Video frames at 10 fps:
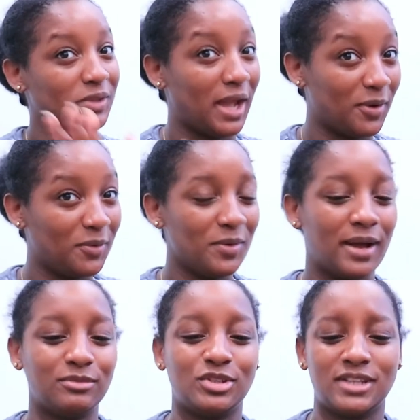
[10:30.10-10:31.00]
now
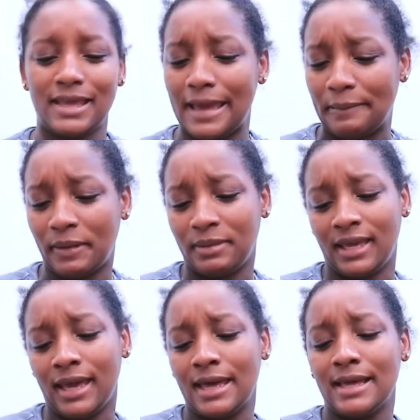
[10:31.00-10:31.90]
I'm just like, yeah,
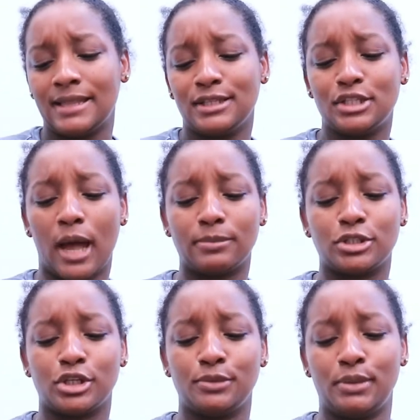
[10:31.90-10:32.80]
maybe the
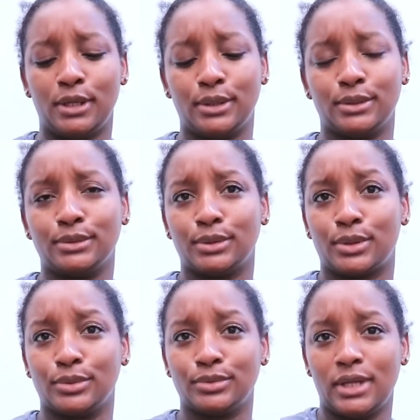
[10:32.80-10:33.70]
tops could be a
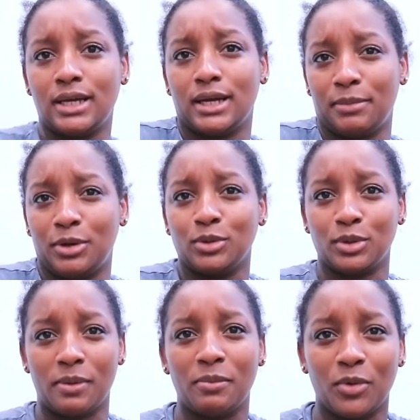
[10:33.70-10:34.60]
little, they could come in a
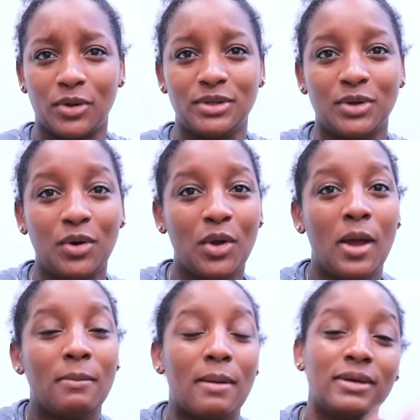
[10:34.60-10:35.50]
little bit more, you know?
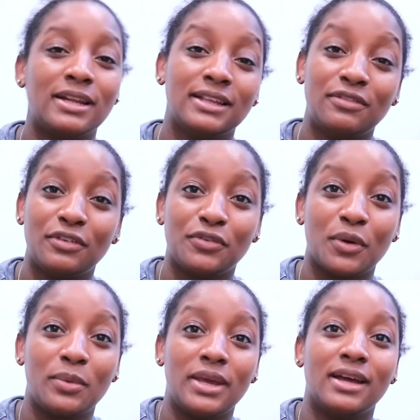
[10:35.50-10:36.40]
But I'm going to leave it for
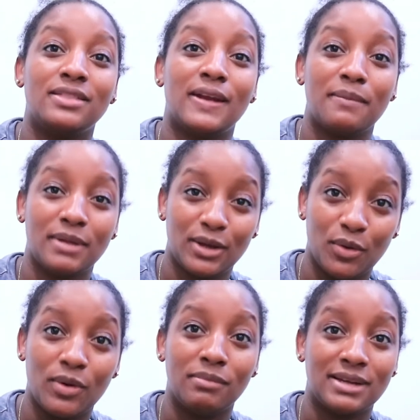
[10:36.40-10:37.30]
a week and then I'm going to
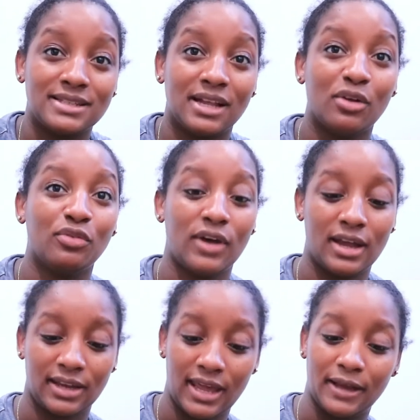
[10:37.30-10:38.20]
go in myself
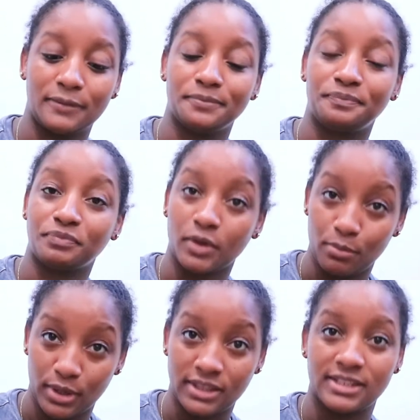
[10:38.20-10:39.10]
and like
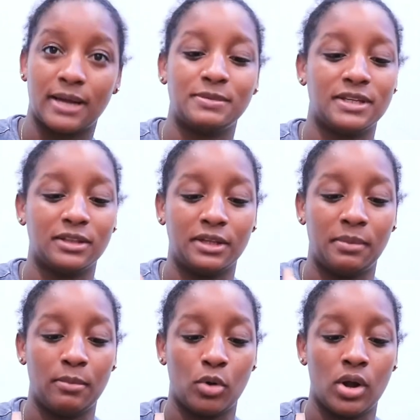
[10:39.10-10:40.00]
bring the tops in a little
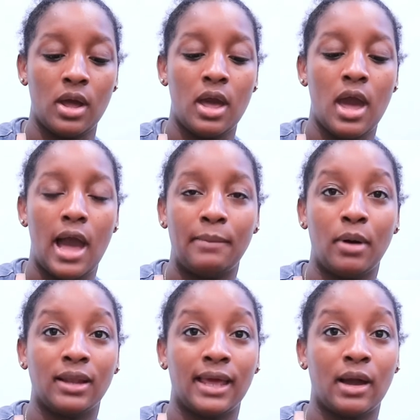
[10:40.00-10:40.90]
bit more. I
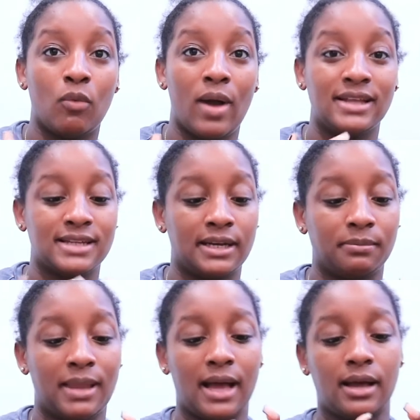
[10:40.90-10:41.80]
bought like a white and a
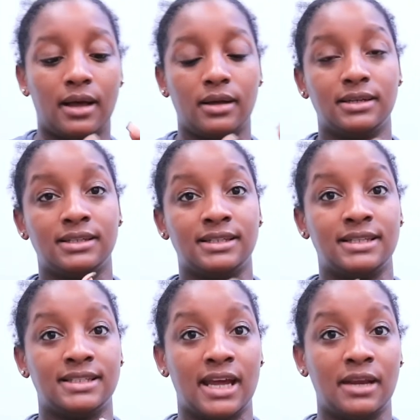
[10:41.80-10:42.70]
black
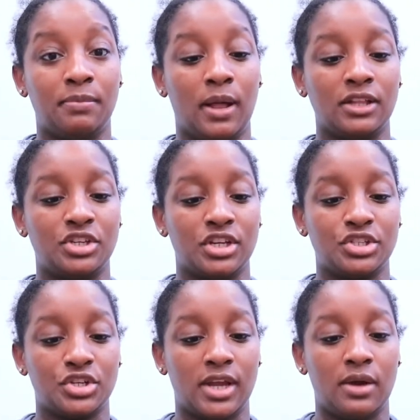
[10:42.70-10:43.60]
design polish
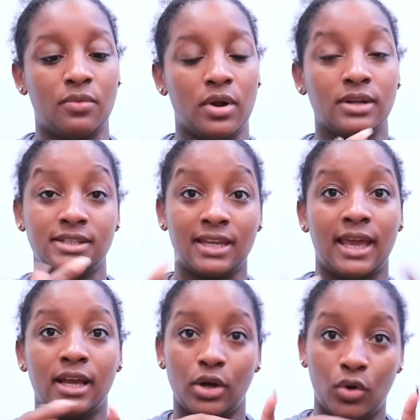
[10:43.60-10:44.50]
yesterday at work to
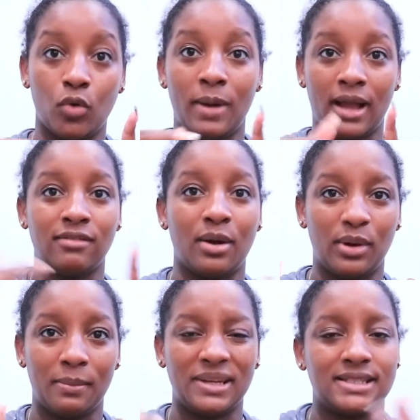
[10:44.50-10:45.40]
like go back
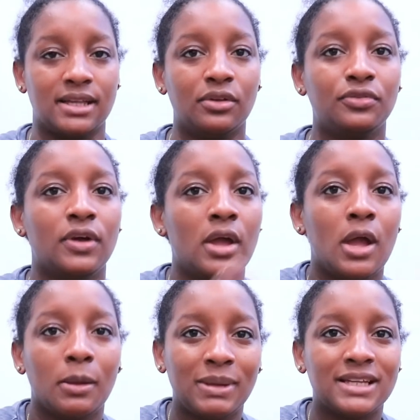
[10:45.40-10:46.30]
around it myself
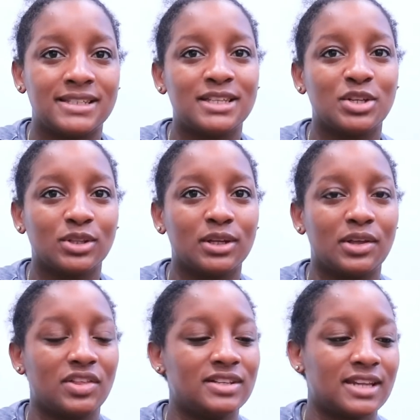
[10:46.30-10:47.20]
because these are
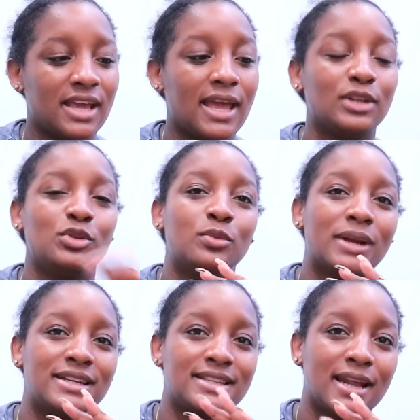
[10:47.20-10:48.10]
little things that I can do
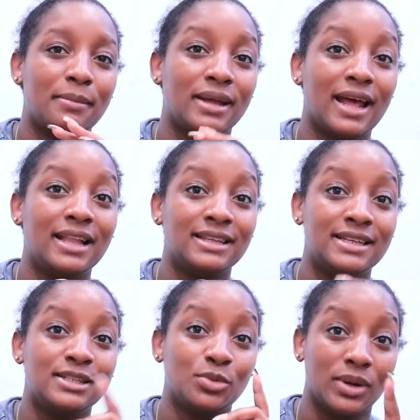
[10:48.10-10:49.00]
but I said I'm gonna at
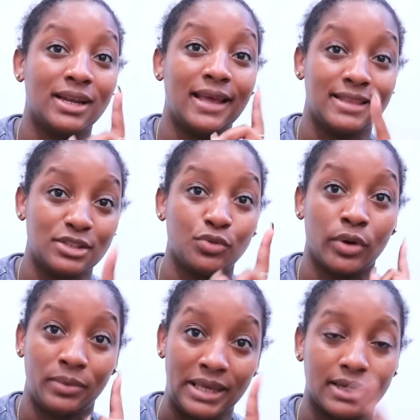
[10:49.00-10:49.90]
least wear it like this
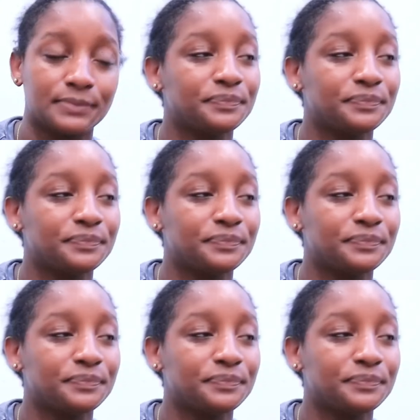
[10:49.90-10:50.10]
for a week